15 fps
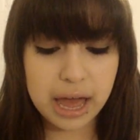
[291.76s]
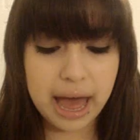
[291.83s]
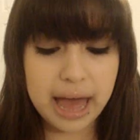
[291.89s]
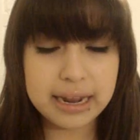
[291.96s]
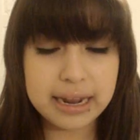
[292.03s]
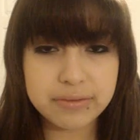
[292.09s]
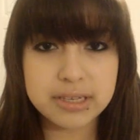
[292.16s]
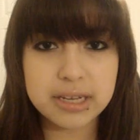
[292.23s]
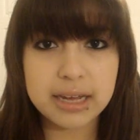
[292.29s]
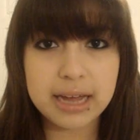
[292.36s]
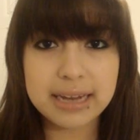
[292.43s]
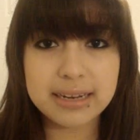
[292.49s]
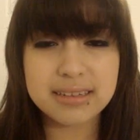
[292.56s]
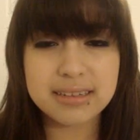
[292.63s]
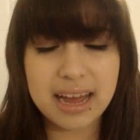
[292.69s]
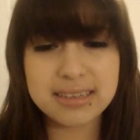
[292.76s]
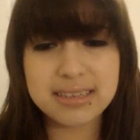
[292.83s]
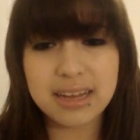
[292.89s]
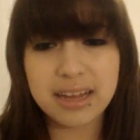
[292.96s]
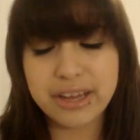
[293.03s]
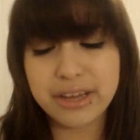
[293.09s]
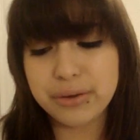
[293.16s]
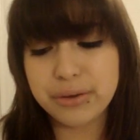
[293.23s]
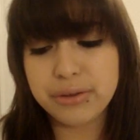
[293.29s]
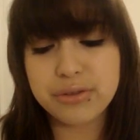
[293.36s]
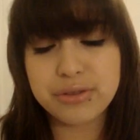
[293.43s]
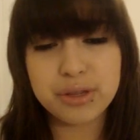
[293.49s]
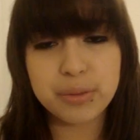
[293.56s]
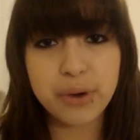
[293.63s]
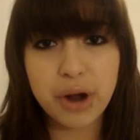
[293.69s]
I'd tell you
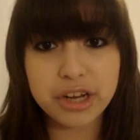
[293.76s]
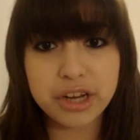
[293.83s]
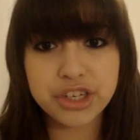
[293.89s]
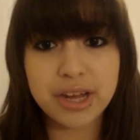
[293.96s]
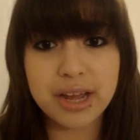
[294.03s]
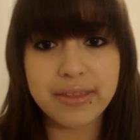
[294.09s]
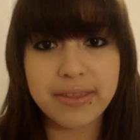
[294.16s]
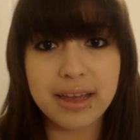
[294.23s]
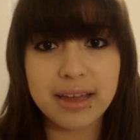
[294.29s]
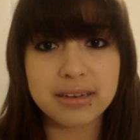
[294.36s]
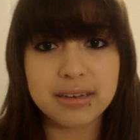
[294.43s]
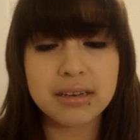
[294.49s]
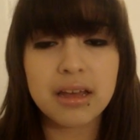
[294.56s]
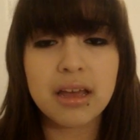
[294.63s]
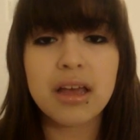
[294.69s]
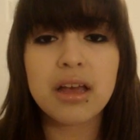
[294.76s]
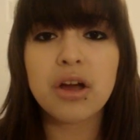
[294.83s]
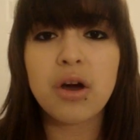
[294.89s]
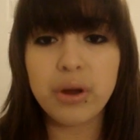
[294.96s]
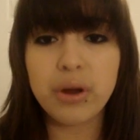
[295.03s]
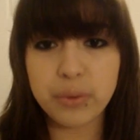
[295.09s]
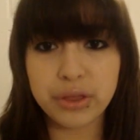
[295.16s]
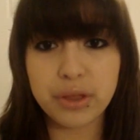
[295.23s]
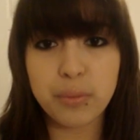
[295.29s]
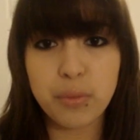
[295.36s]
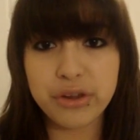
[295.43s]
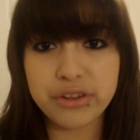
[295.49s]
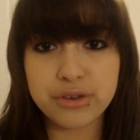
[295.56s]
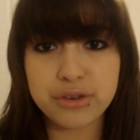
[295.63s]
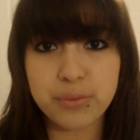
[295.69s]
use the brush and then go in with the
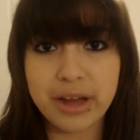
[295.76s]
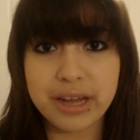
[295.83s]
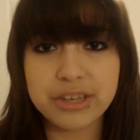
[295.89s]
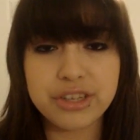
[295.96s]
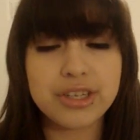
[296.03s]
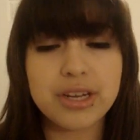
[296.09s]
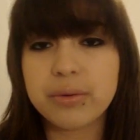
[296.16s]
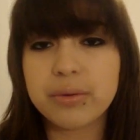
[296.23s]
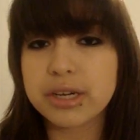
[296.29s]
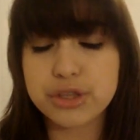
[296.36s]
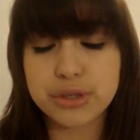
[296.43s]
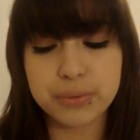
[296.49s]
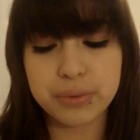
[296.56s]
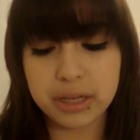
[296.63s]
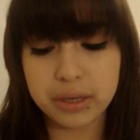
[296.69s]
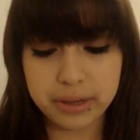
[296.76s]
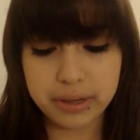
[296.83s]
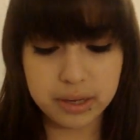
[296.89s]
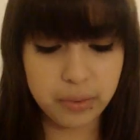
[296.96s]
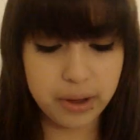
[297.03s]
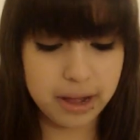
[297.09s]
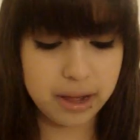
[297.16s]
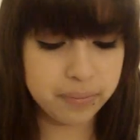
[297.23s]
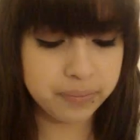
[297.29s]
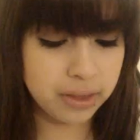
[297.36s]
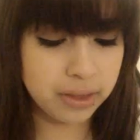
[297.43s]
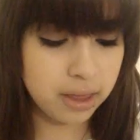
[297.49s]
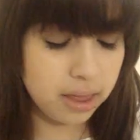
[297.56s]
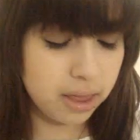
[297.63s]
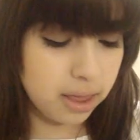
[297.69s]
moistened wedge. It works really well.
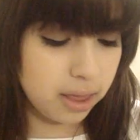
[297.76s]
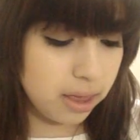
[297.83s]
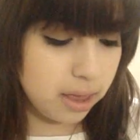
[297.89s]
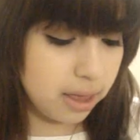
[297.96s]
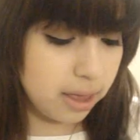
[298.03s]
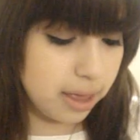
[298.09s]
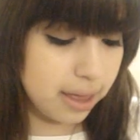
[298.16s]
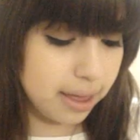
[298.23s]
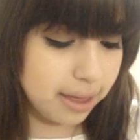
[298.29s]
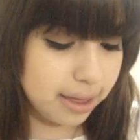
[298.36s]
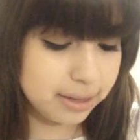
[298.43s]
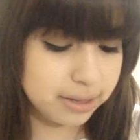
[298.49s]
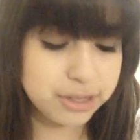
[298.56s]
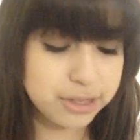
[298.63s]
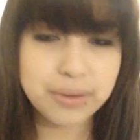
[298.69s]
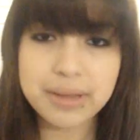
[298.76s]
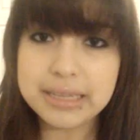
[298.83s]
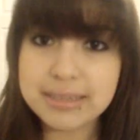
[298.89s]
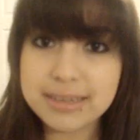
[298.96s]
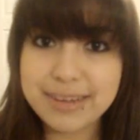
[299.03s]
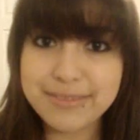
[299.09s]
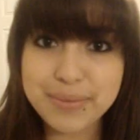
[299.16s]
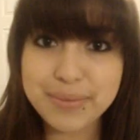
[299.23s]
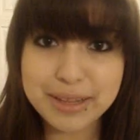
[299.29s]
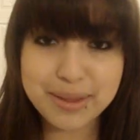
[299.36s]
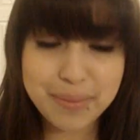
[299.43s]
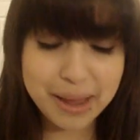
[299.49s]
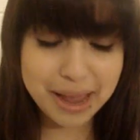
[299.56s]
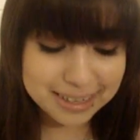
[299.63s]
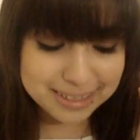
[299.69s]
So that's enough about
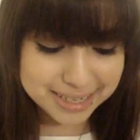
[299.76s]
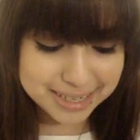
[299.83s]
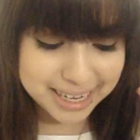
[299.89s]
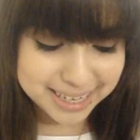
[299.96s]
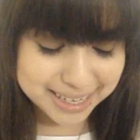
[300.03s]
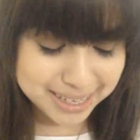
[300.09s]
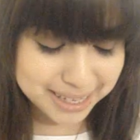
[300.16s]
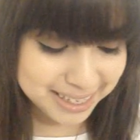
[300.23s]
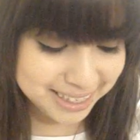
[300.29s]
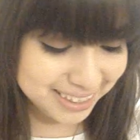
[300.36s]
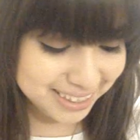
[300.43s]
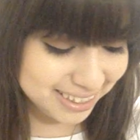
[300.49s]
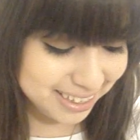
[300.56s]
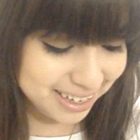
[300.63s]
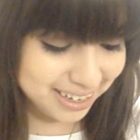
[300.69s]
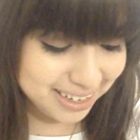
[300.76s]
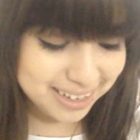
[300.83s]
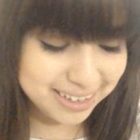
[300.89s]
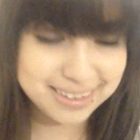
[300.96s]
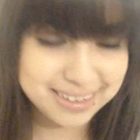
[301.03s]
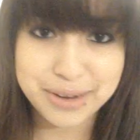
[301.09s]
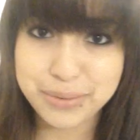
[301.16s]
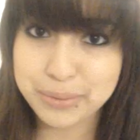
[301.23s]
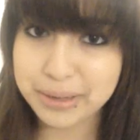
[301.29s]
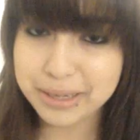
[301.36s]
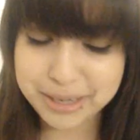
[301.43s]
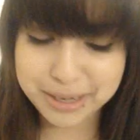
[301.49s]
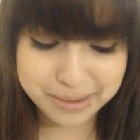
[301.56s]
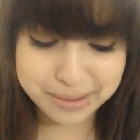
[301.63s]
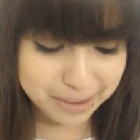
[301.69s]
the pan stick, because I
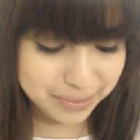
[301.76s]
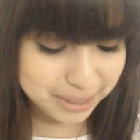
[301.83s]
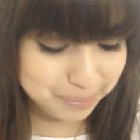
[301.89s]
really do love